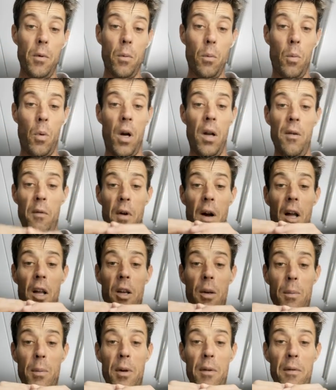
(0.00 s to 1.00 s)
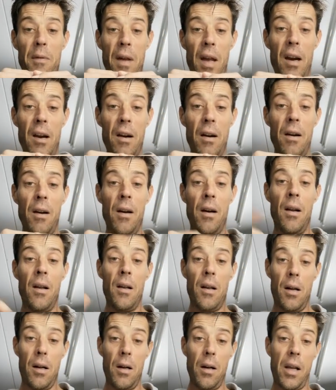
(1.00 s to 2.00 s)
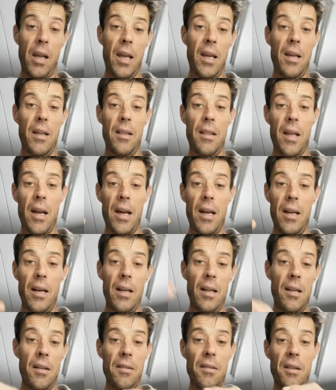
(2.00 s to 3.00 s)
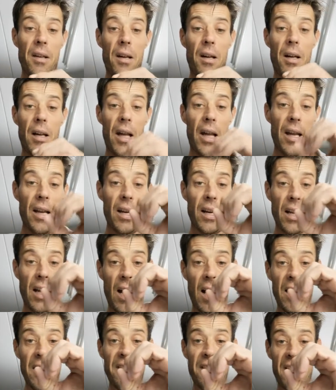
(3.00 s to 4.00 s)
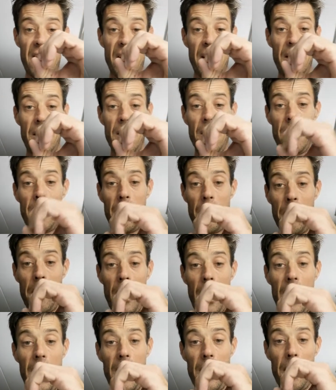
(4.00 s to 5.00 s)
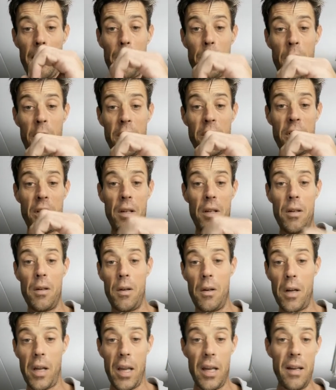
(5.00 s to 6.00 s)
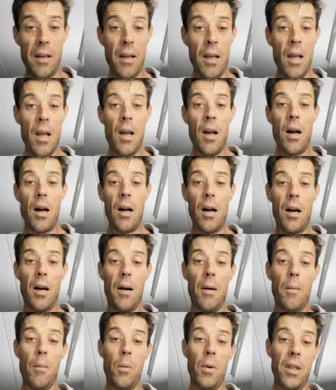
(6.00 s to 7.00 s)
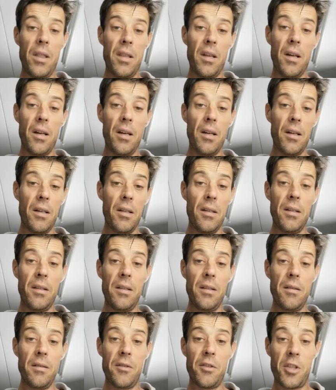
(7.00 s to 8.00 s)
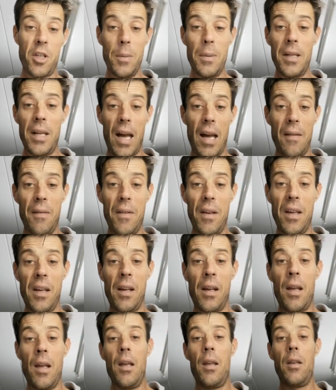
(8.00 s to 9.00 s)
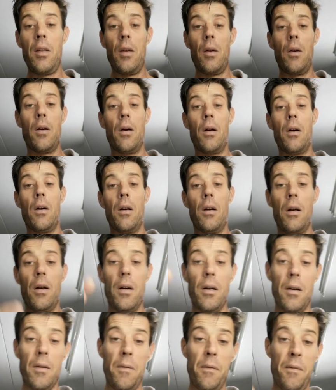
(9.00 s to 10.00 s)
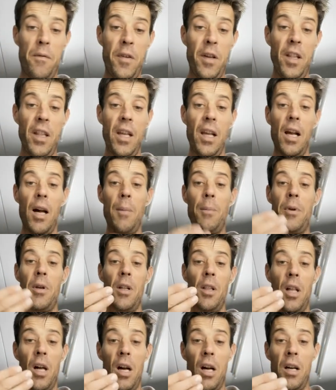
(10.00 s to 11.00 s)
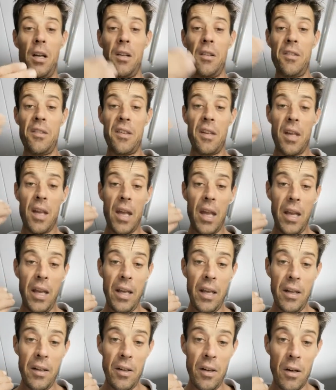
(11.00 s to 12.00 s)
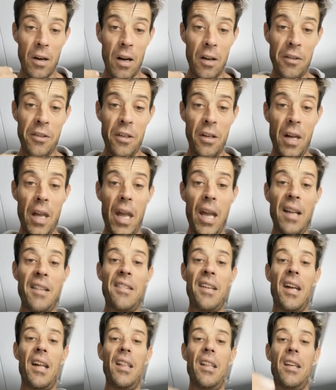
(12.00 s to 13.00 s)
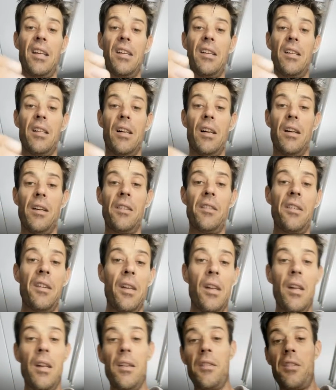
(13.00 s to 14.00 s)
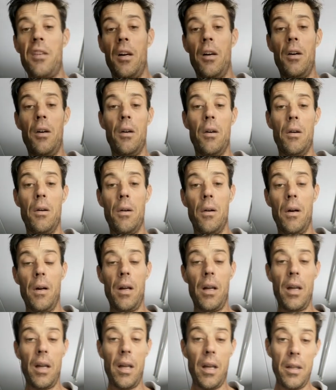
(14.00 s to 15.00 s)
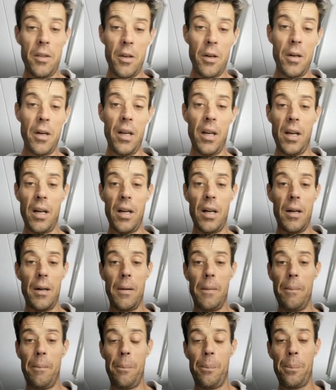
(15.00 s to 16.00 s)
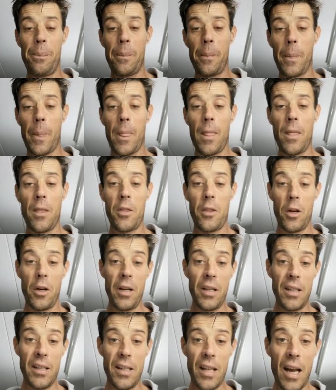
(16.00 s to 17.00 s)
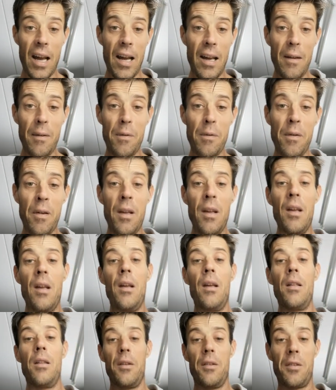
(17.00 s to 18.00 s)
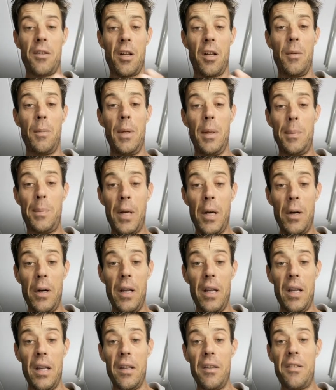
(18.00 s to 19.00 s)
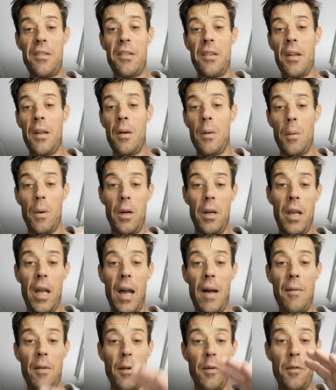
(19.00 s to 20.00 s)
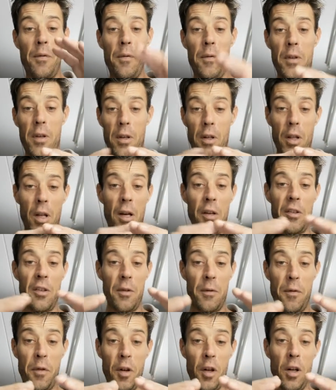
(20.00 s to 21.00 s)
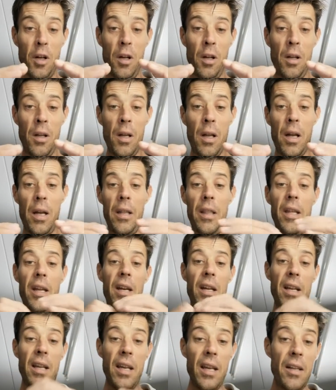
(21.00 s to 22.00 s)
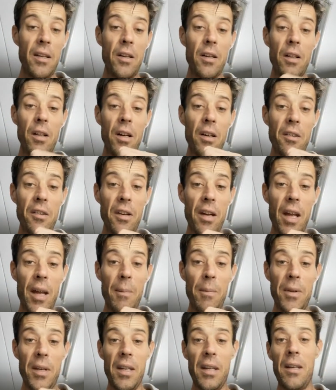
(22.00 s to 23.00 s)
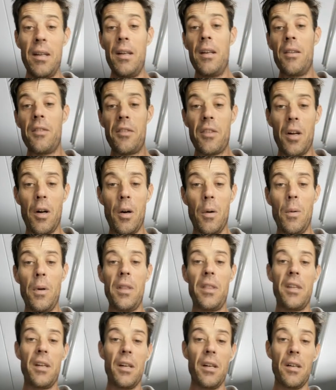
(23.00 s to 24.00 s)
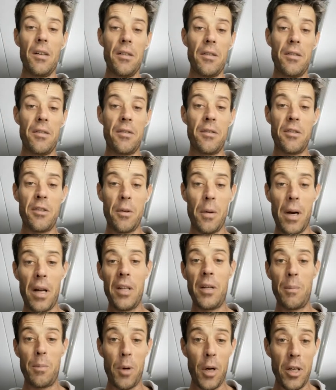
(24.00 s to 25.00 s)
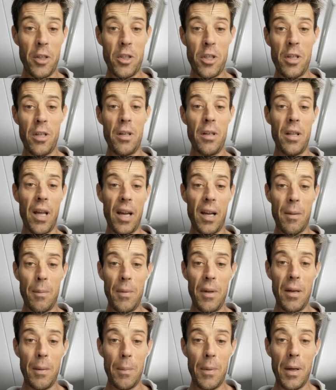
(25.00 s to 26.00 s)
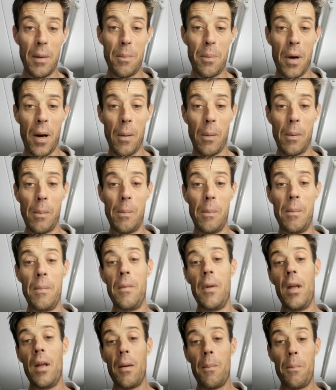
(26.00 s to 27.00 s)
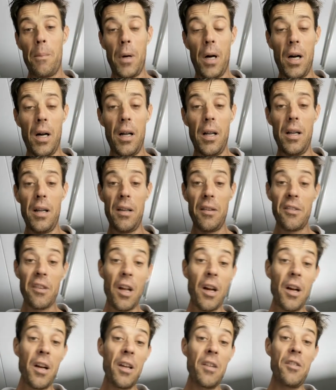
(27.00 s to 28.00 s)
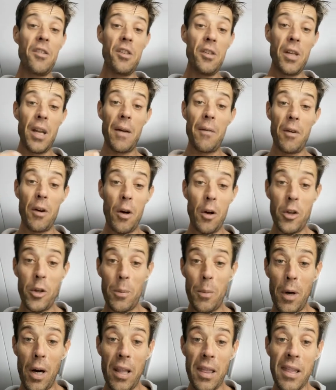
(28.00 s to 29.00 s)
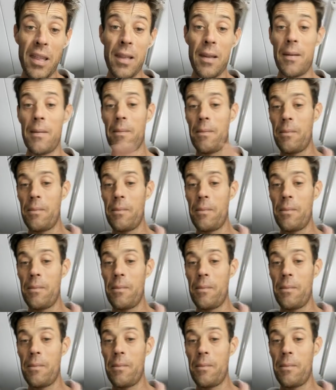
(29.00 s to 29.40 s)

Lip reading: volume of air, okay, that is at a constant pressure. Okay, with the scuba diving, you're filling up your lungs and you're also exhaling your lungs. So during the dive, there's going to be periods where you have your lungs are full, and then again your lungs are empty. So with the surrounding pressure, that can be a big problem. But as long as you never hold your breath,